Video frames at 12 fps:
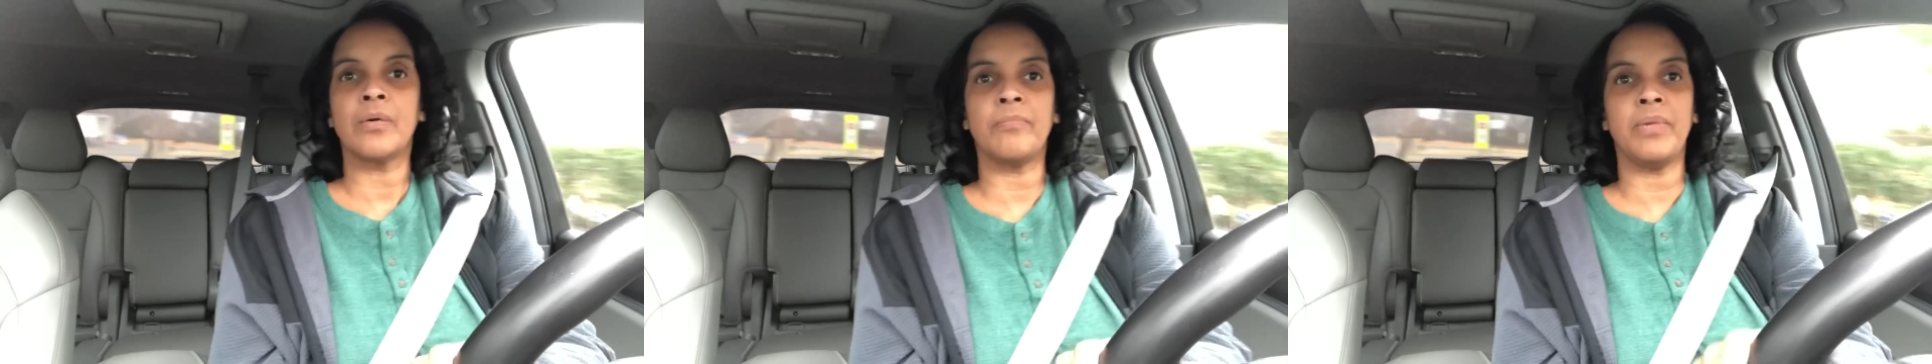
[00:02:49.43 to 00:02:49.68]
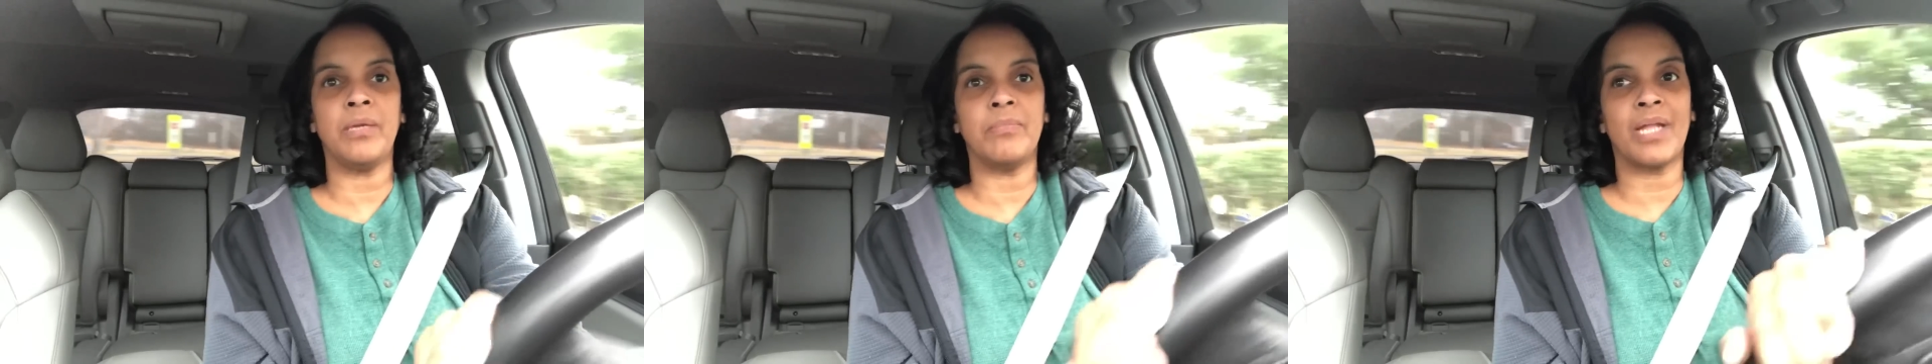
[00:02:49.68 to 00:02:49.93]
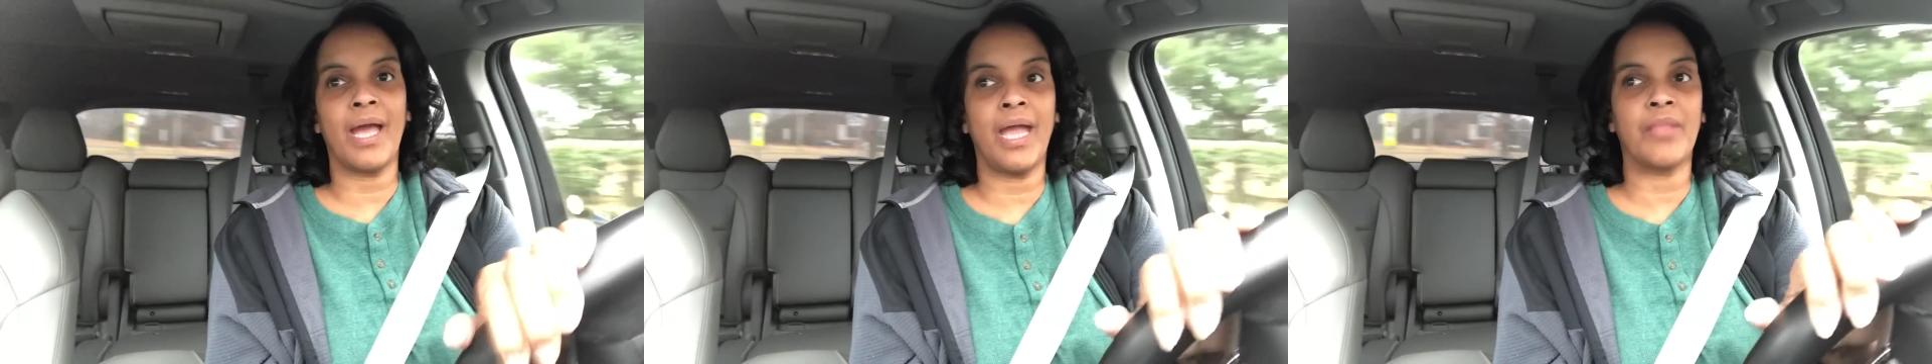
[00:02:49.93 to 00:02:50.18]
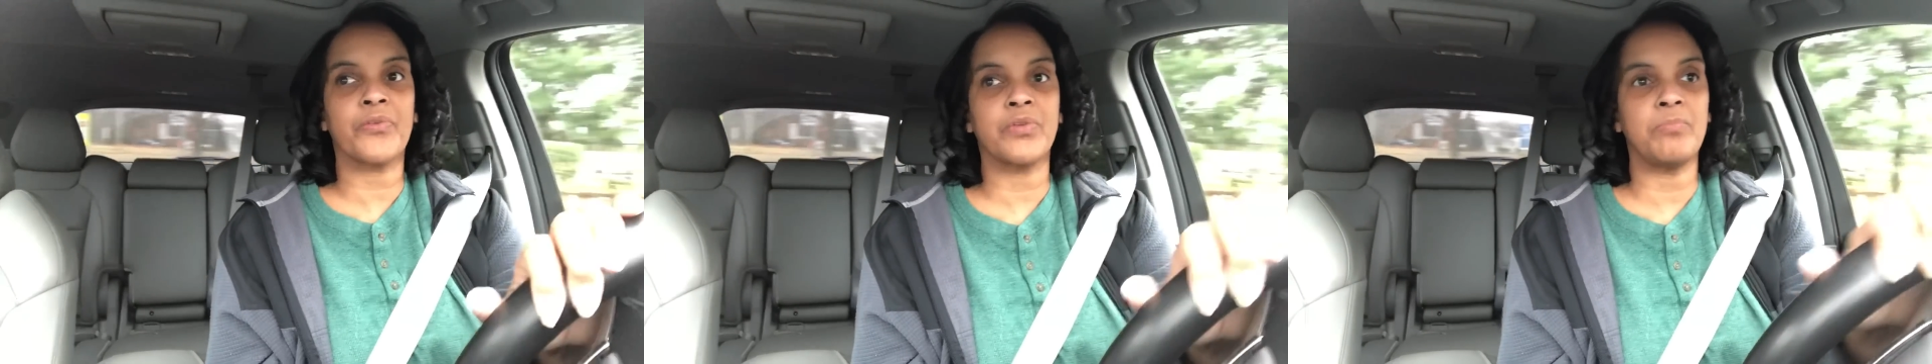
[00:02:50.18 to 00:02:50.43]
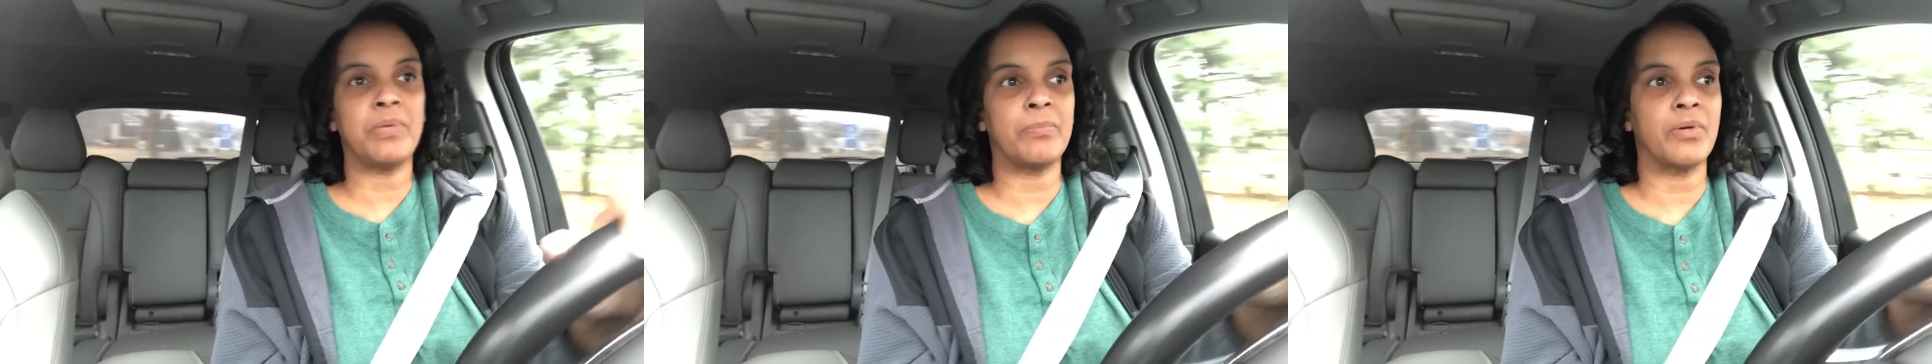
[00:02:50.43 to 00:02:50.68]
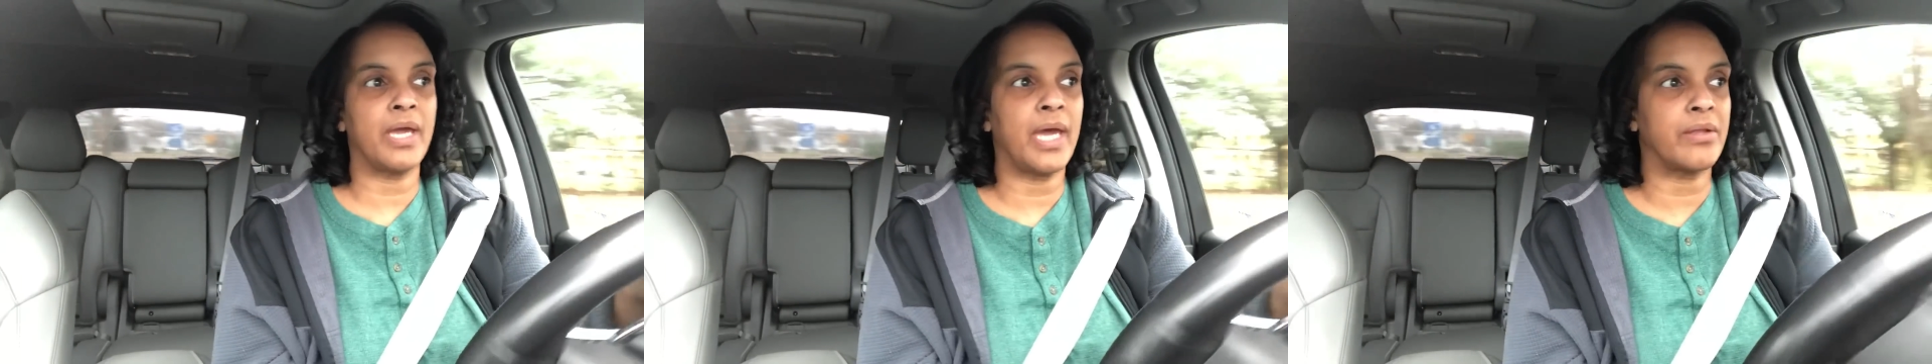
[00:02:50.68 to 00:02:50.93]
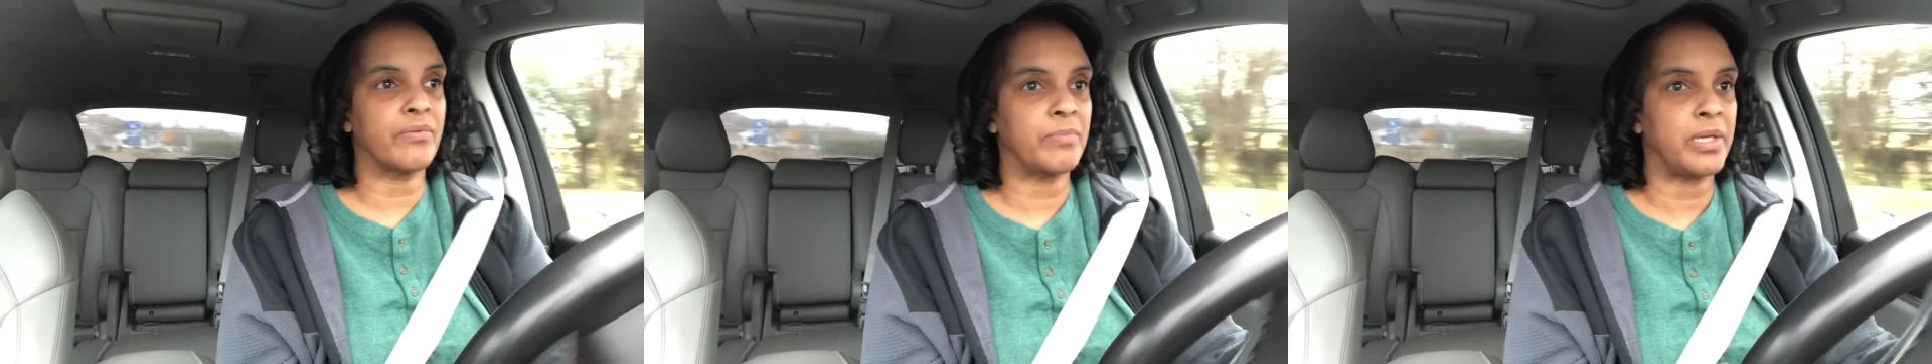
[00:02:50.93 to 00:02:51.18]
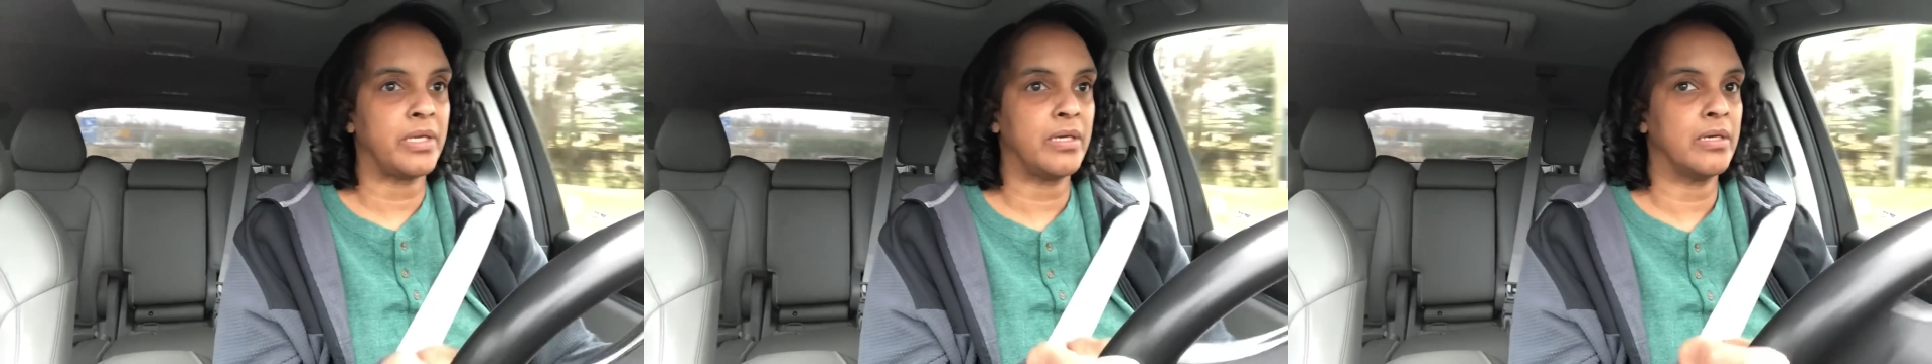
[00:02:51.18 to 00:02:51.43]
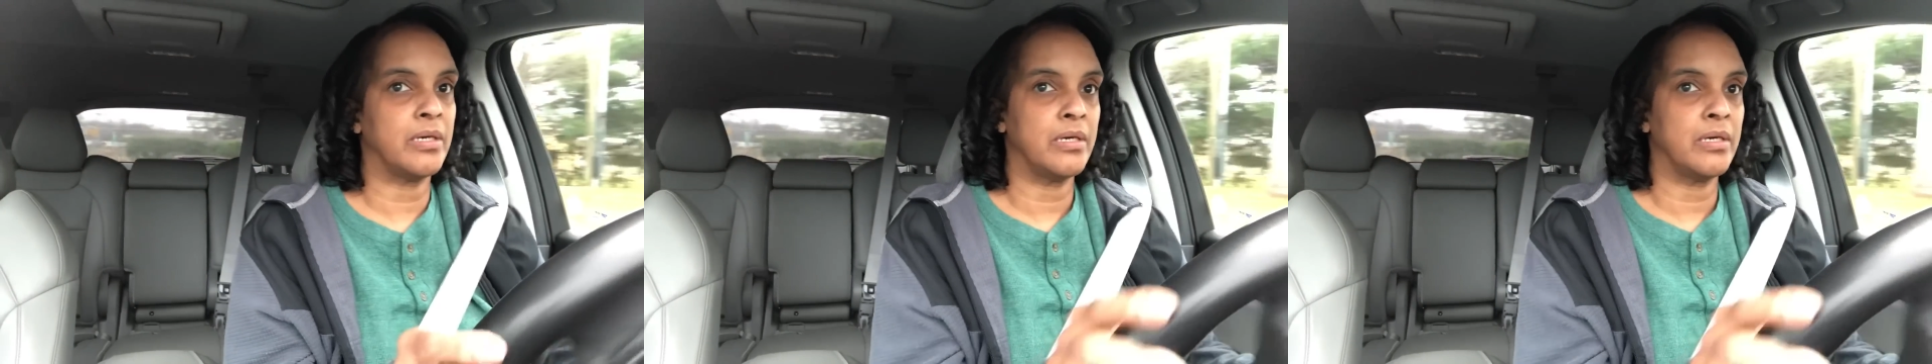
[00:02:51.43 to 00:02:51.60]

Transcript: me, but I had three people ahead of me,